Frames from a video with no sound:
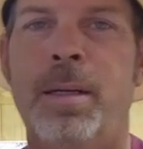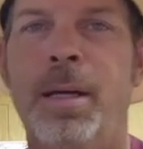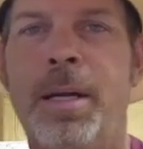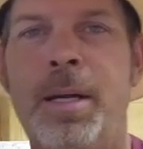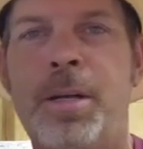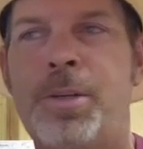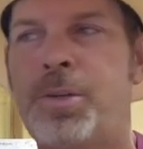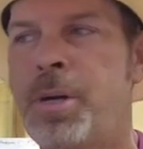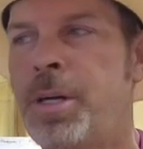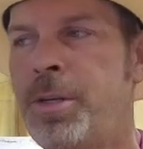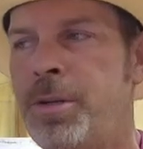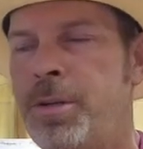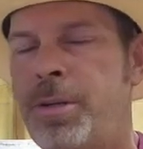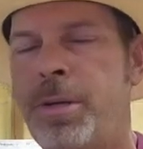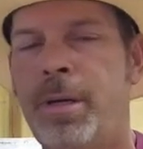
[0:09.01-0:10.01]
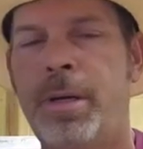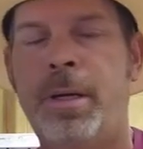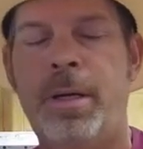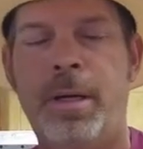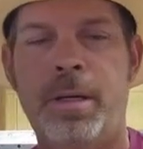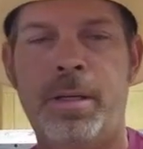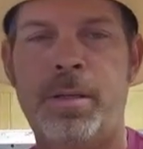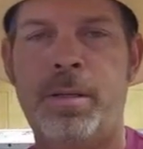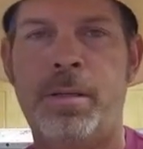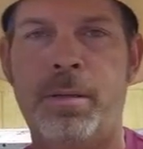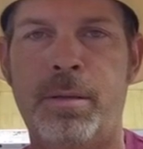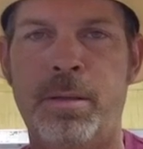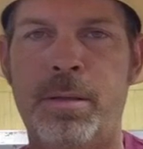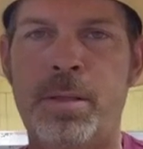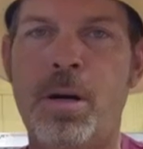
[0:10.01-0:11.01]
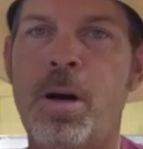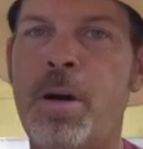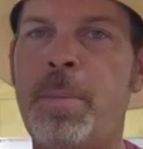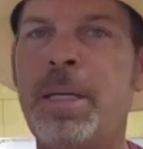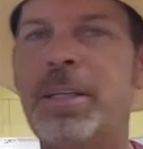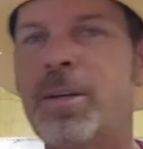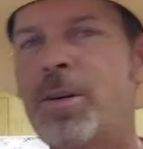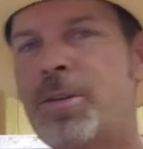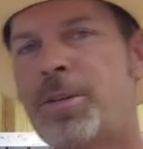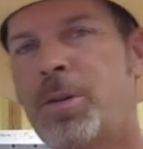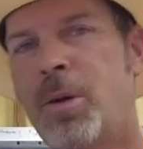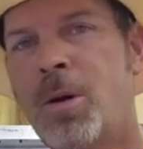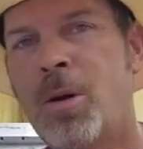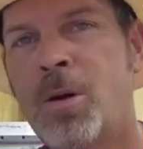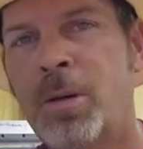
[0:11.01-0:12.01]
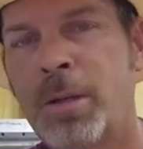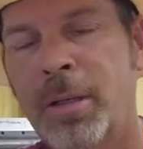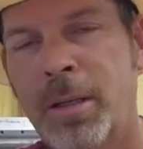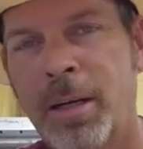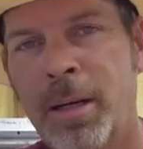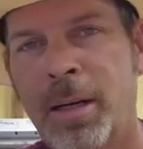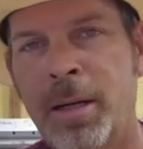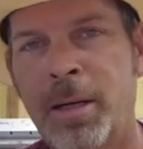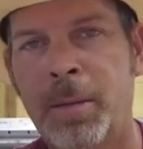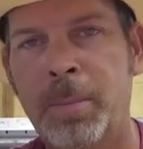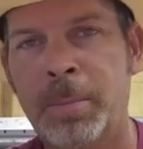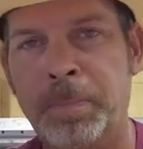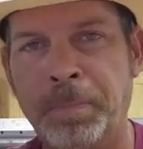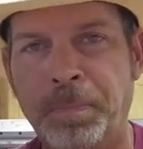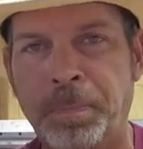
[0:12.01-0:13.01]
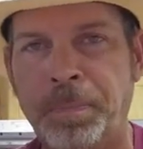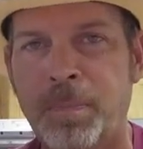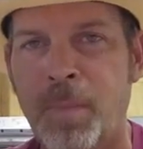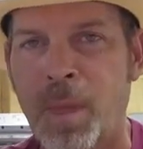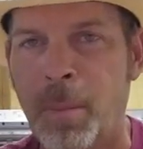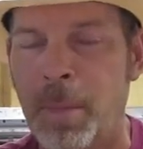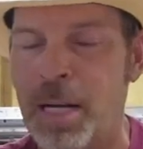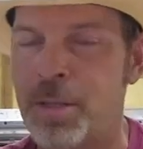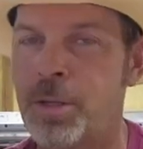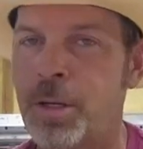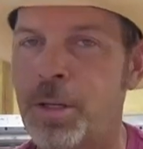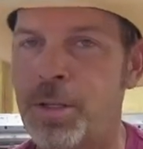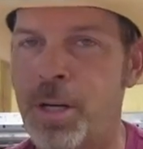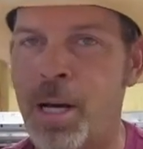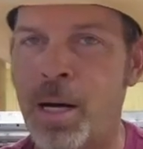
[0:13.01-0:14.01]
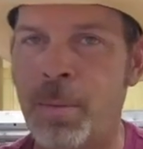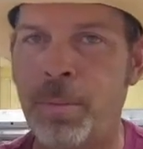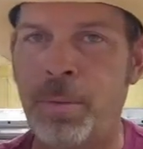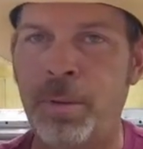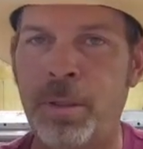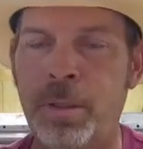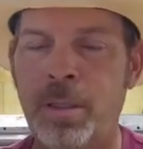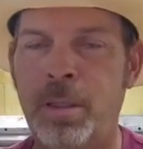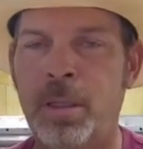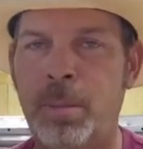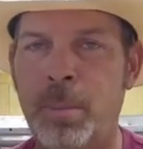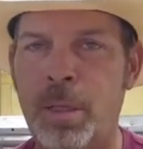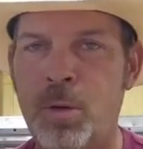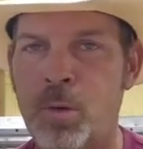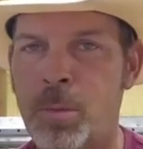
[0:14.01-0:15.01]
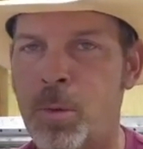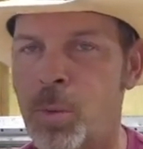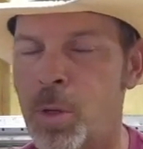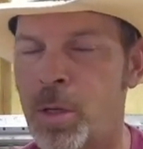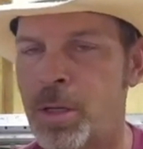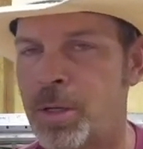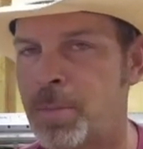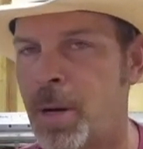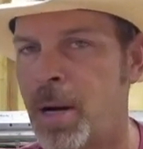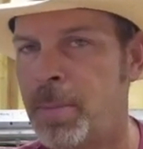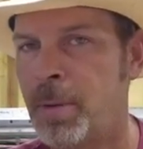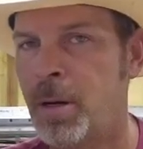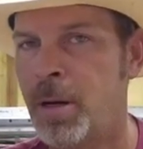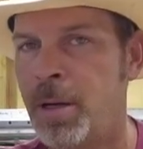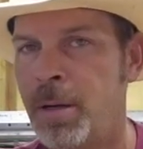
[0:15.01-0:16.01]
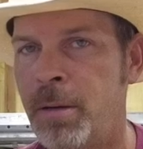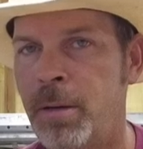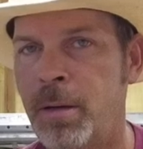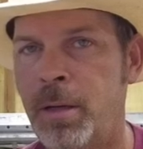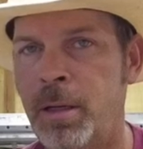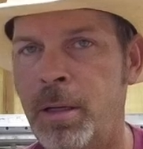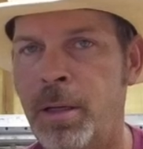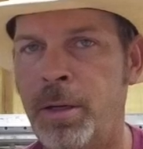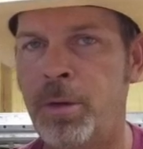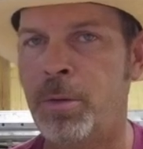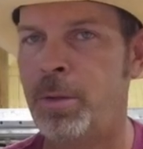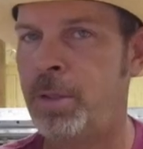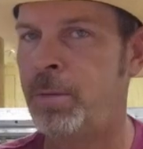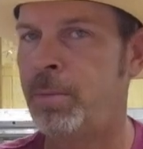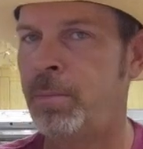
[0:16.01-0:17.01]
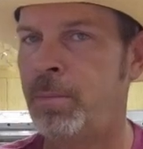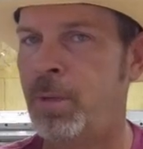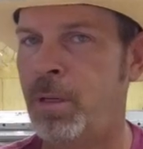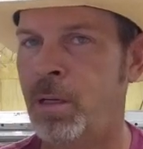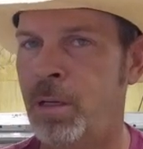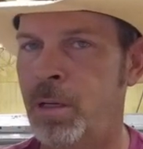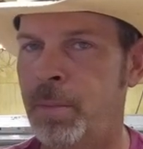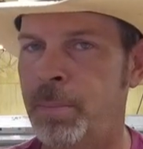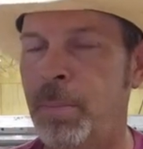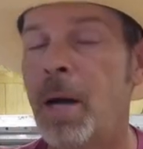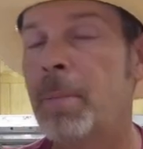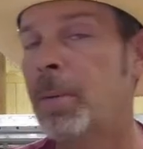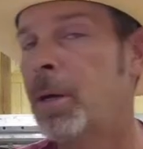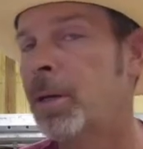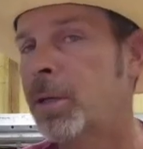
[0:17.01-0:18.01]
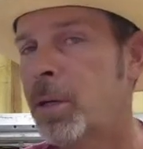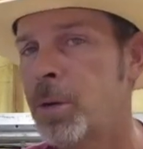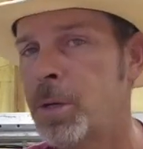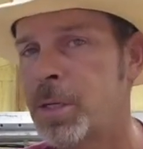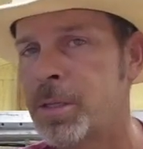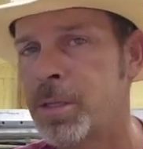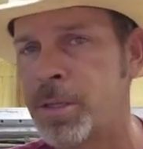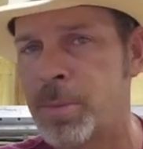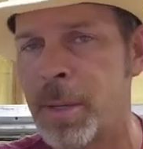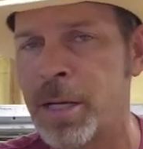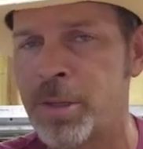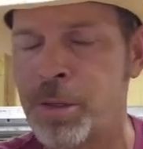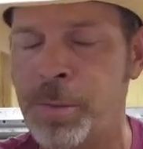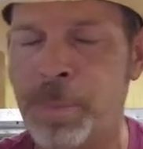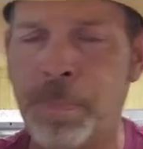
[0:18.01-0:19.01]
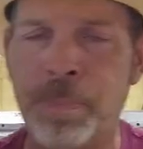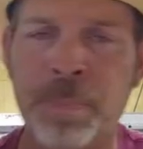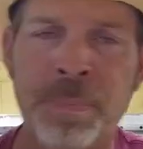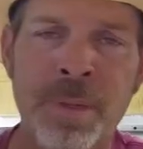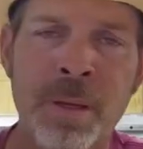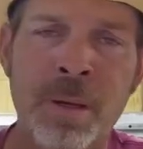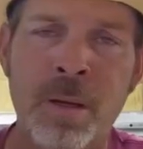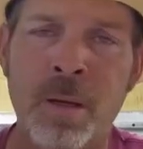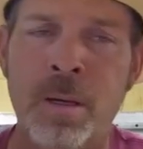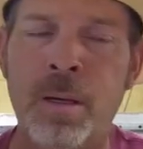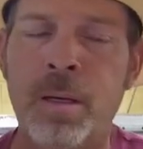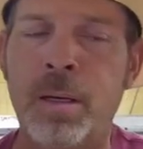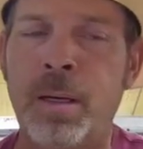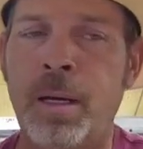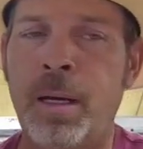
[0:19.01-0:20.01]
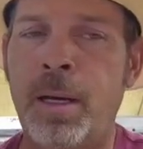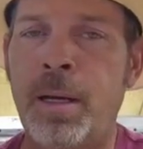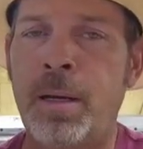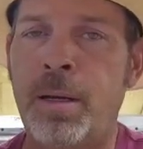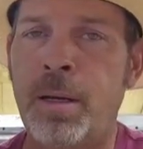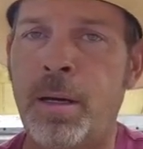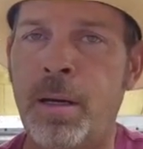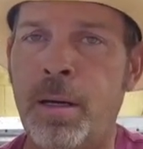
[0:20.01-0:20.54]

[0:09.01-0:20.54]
Hey there, strangers. Sorry I've been gone so long. Man, I took a job. My normal work is pipeline, doing pipeline coatings inspection. And